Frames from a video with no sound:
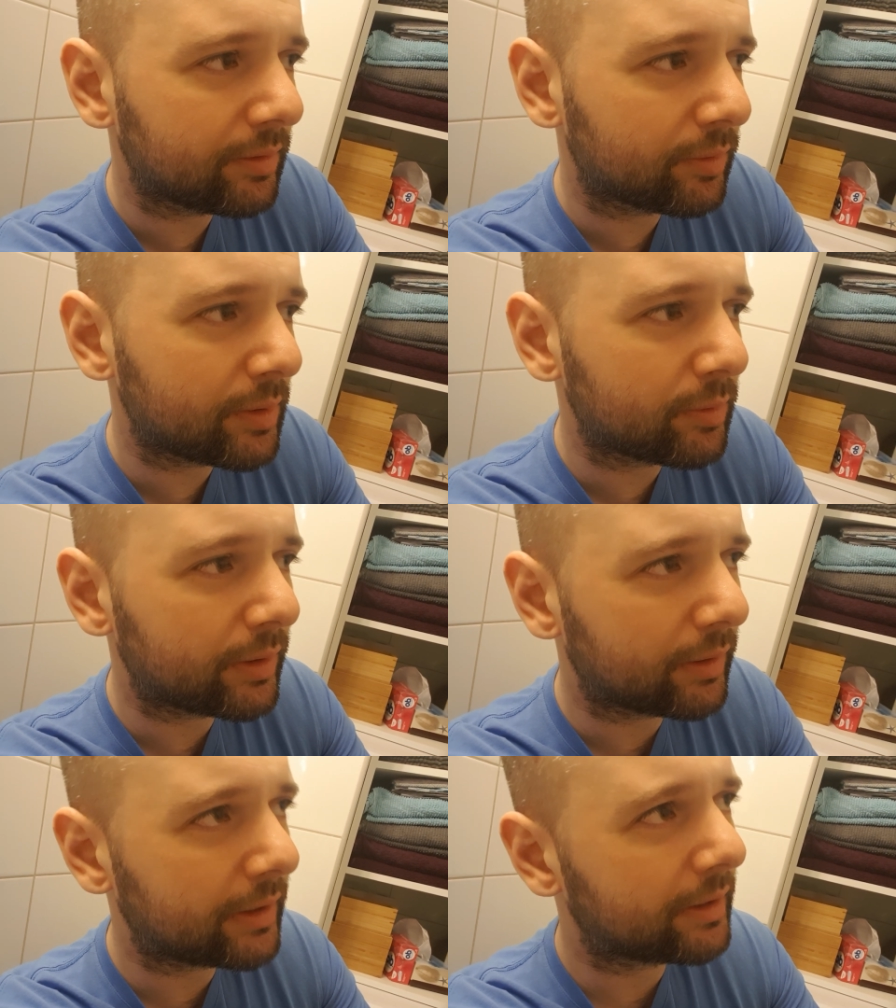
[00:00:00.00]

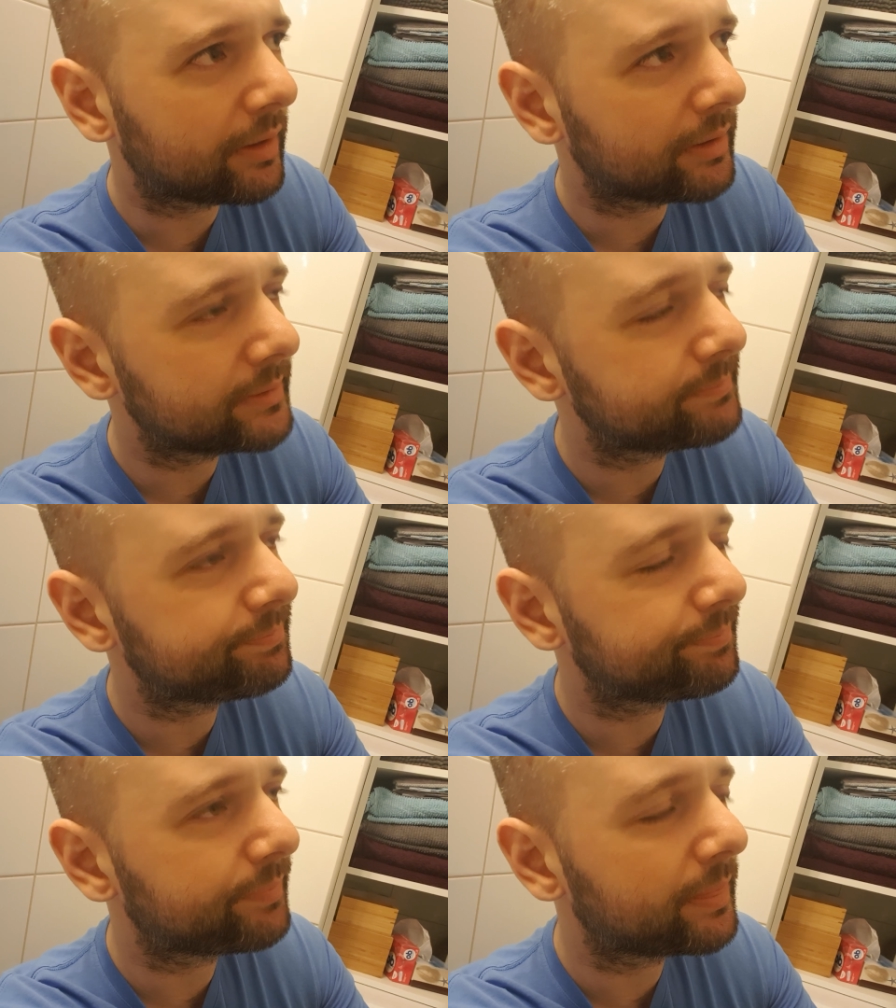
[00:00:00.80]
like,
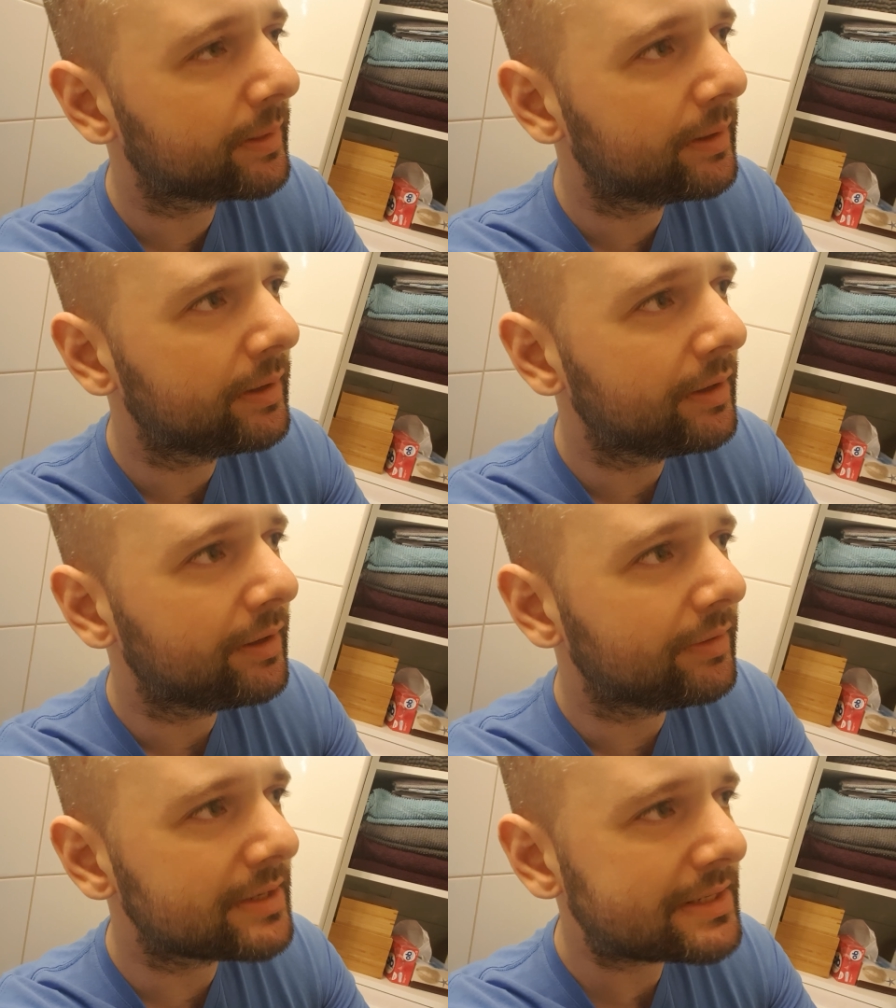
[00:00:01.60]

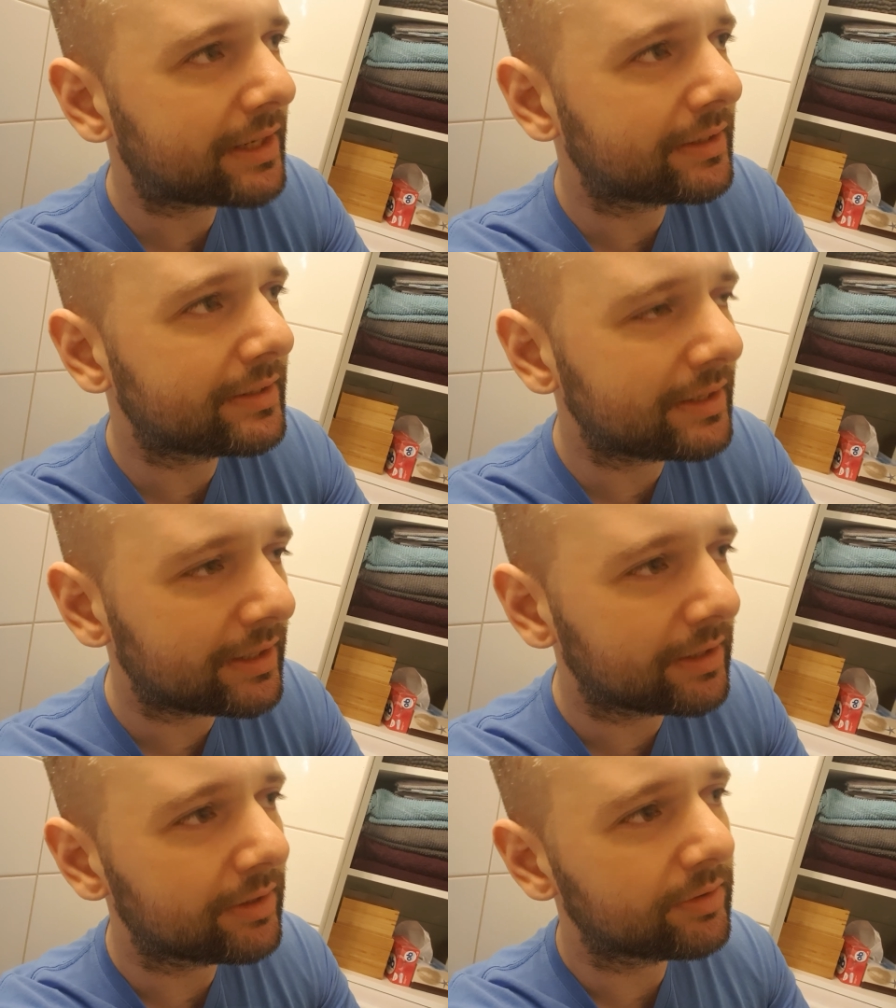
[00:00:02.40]
this
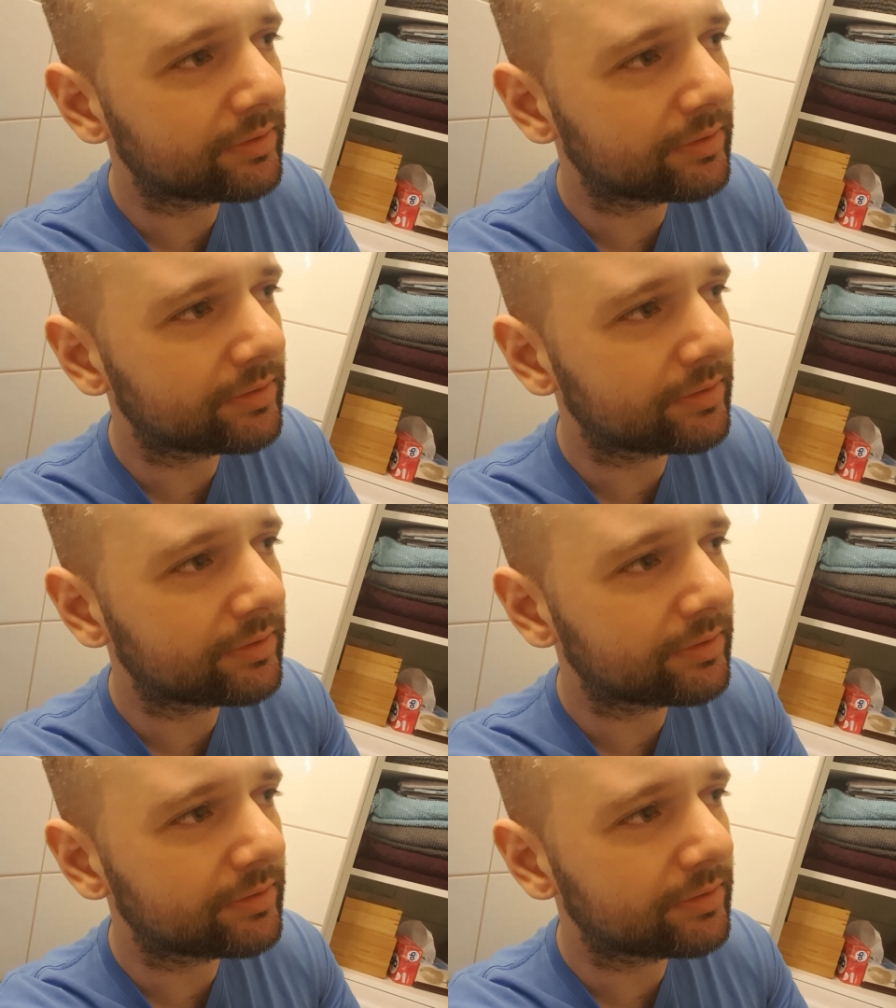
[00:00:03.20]
idea